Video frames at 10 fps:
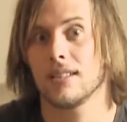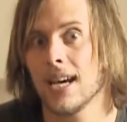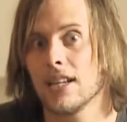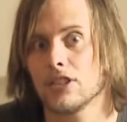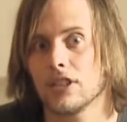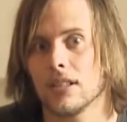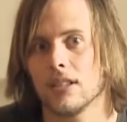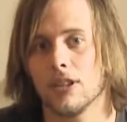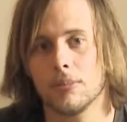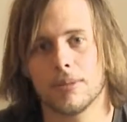Attached
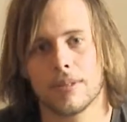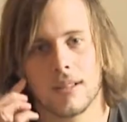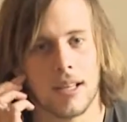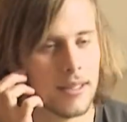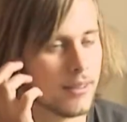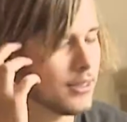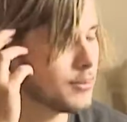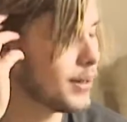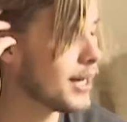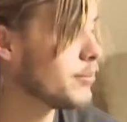earlobes, like these
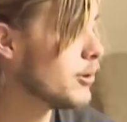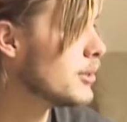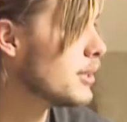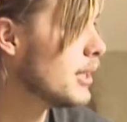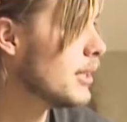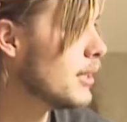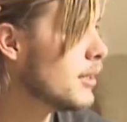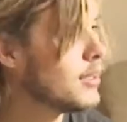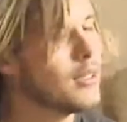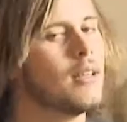bad boys here,
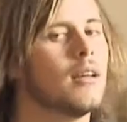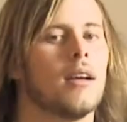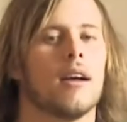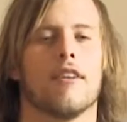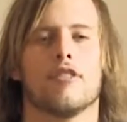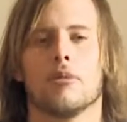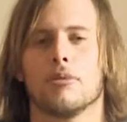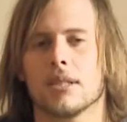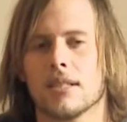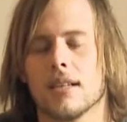are from a
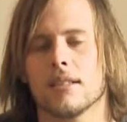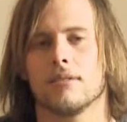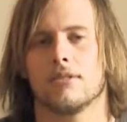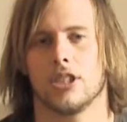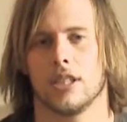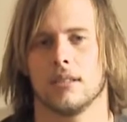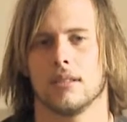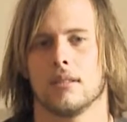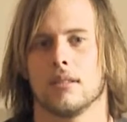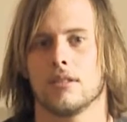recessive
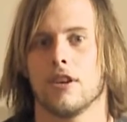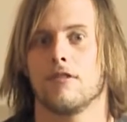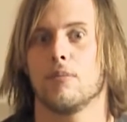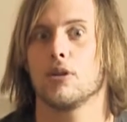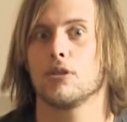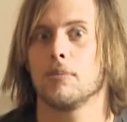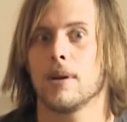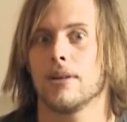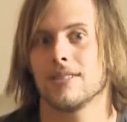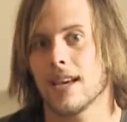gene. So if both your
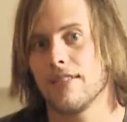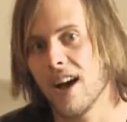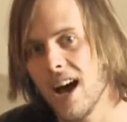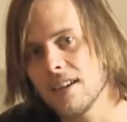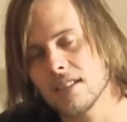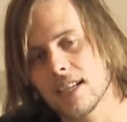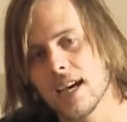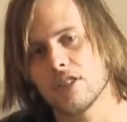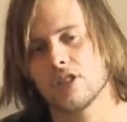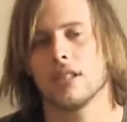parents have
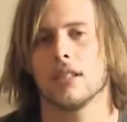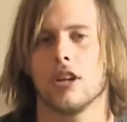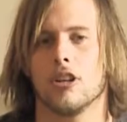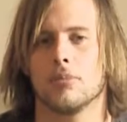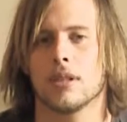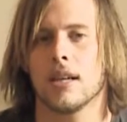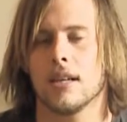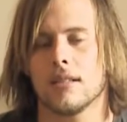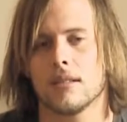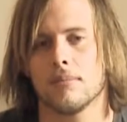unattached earlobes,
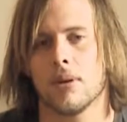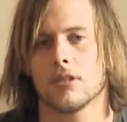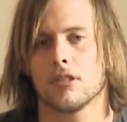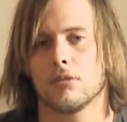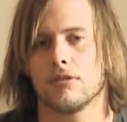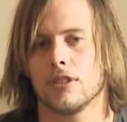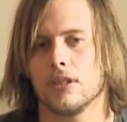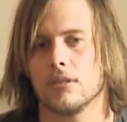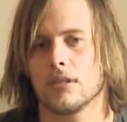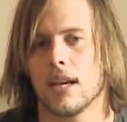it's impossible for
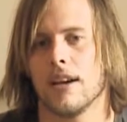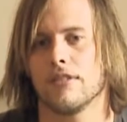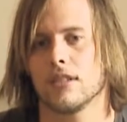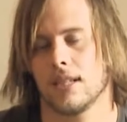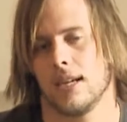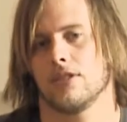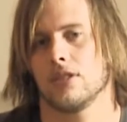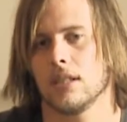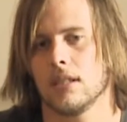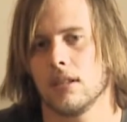you to have
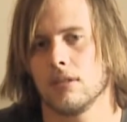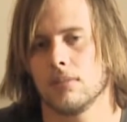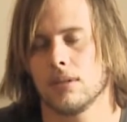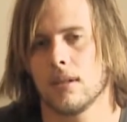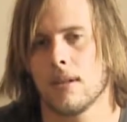attached earlobes.